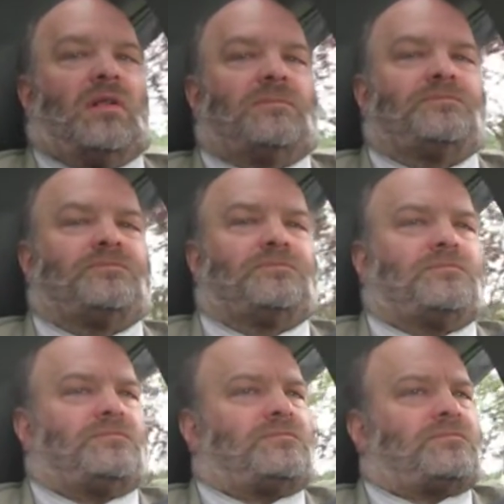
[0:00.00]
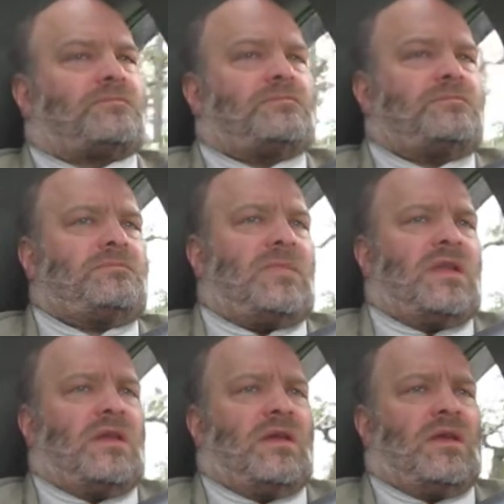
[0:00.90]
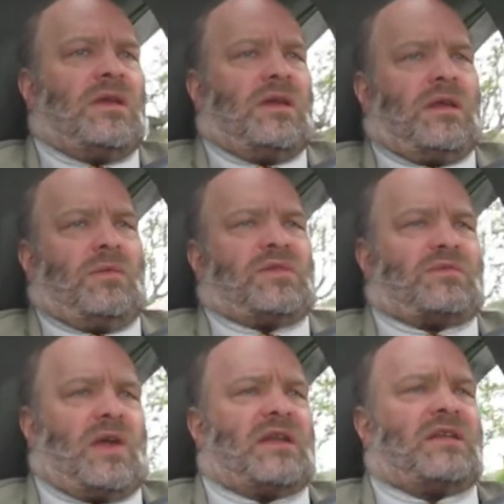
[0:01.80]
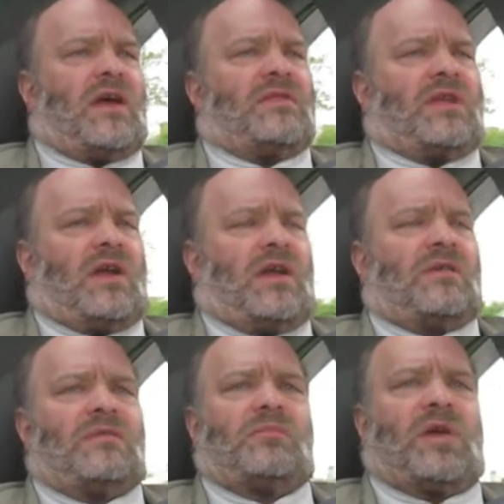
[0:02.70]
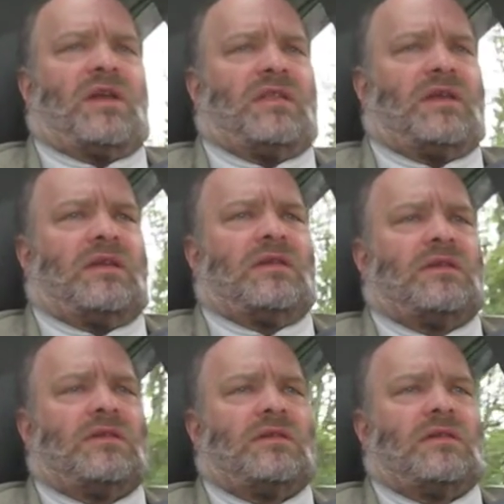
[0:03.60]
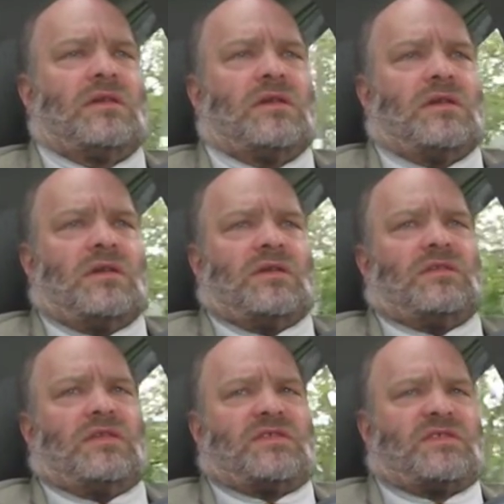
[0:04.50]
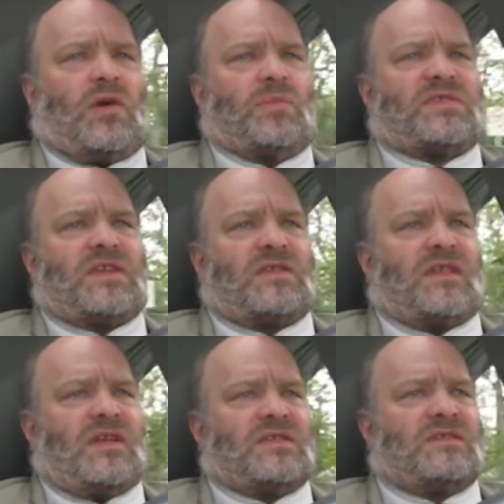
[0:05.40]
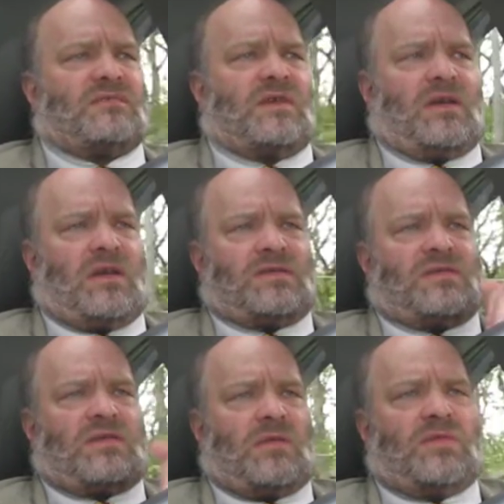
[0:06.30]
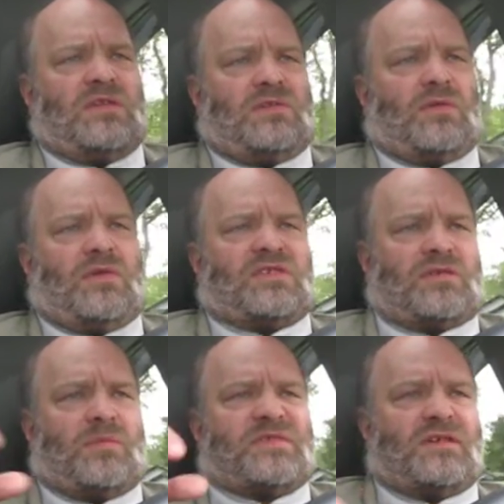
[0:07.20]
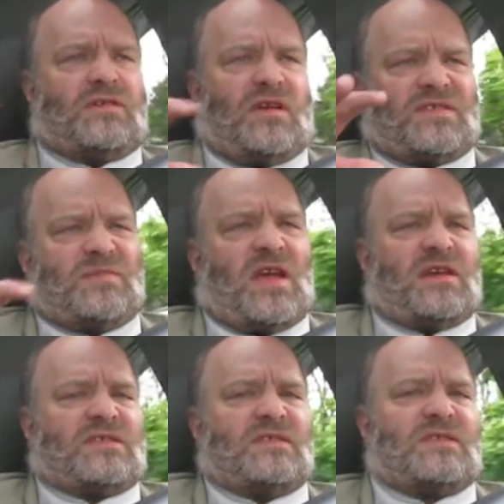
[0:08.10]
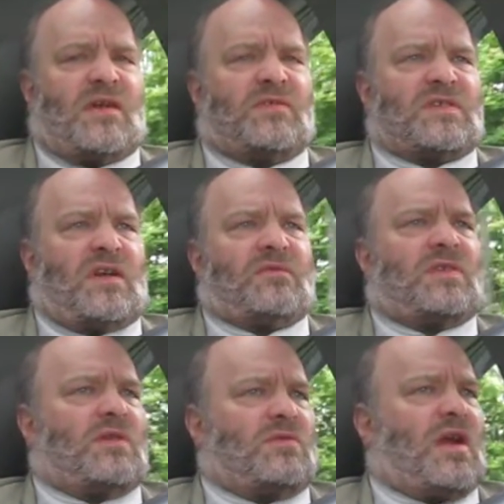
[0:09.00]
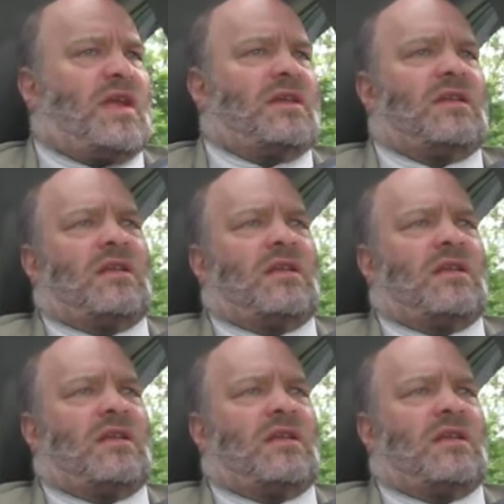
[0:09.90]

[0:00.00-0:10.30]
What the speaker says: And it was right down there by the soaps and things. As you come in the door, soaps and cosmetics and stuff is off to the right.